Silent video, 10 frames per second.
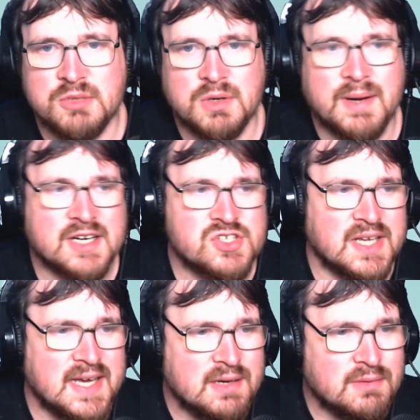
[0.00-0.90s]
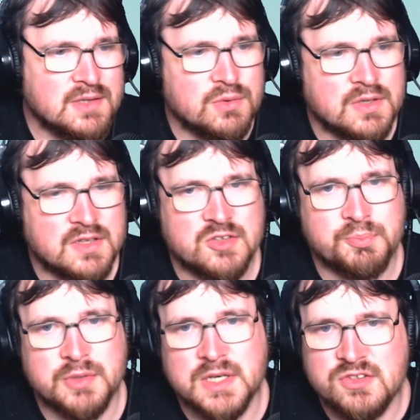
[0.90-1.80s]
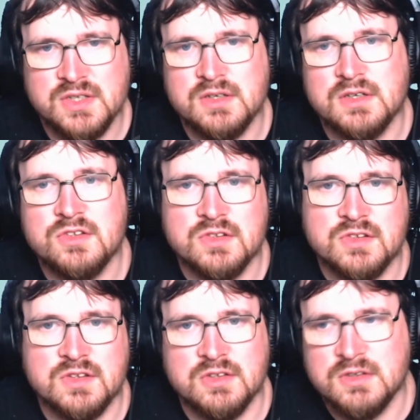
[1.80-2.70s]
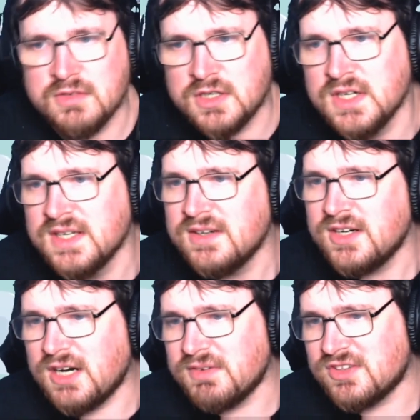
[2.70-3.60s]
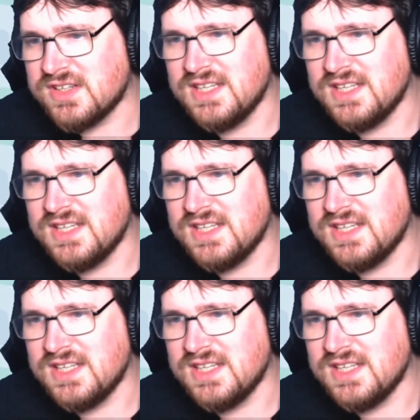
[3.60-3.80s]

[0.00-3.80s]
we're actually out and all of this Brexit nonsense is over. Obviously,